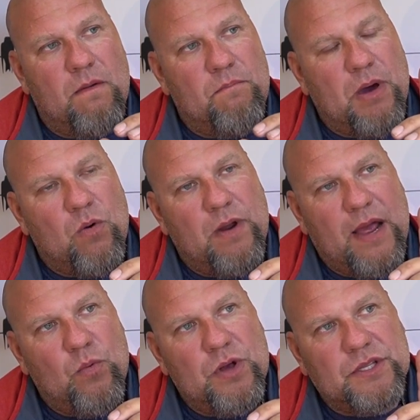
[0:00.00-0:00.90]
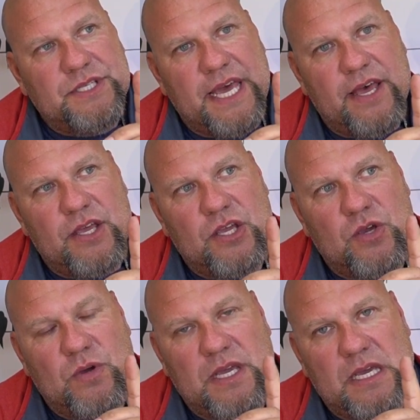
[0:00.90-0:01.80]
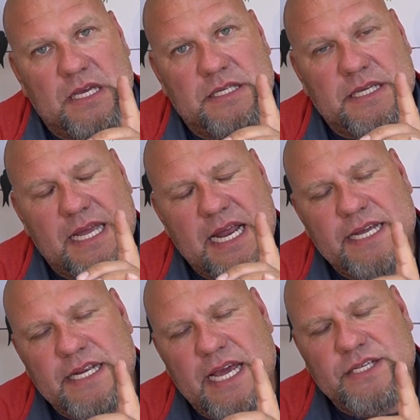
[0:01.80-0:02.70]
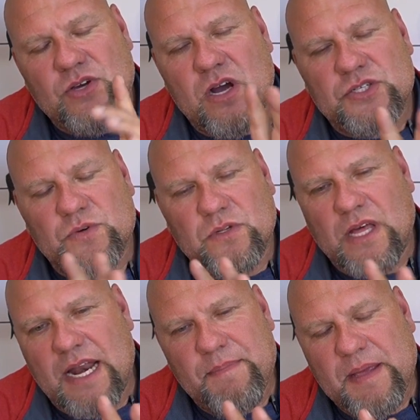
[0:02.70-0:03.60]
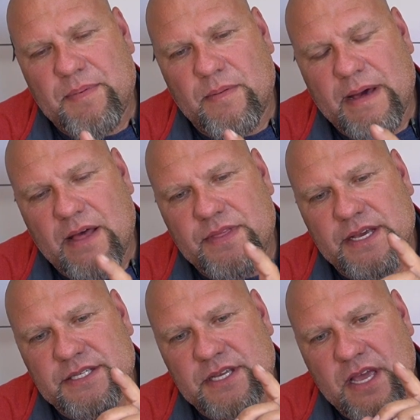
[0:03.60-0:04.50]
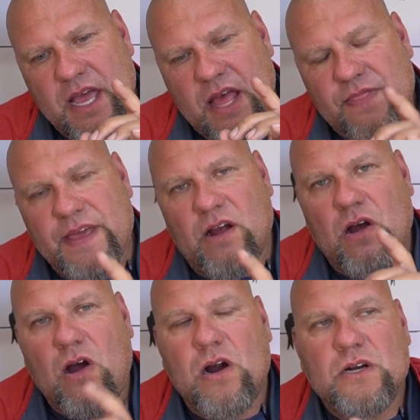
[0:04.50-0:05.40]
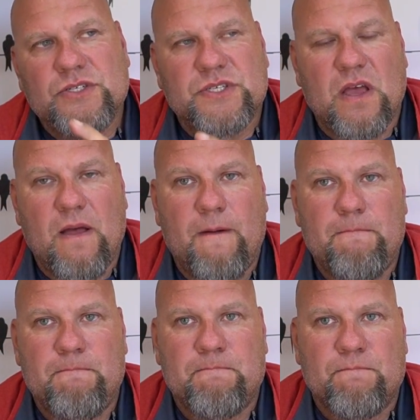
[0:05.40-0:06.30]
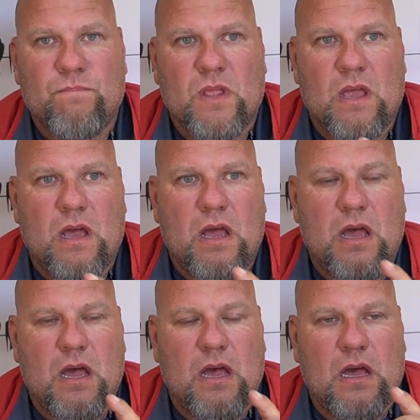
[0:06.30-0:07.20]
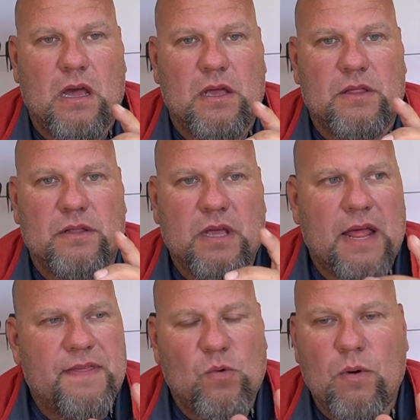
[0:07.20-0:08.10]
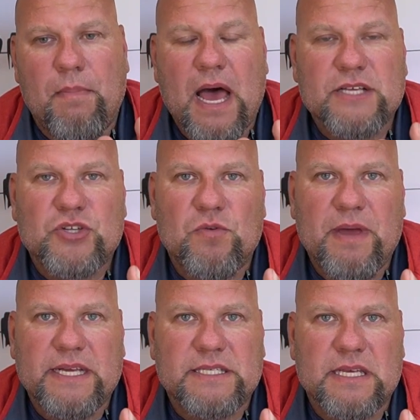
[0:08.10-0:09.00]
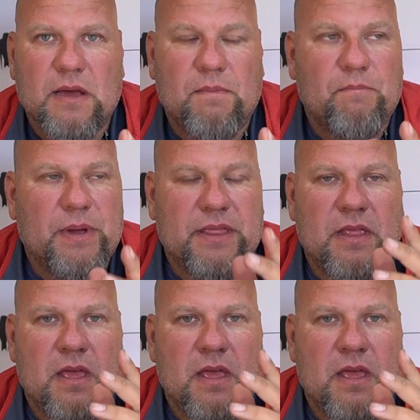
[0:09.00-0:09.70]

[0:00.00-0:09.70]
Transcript: But what I will tell you is, and I, I talk to a lot of people about this, there are some, uh, you know, I think Webasto makes, um, but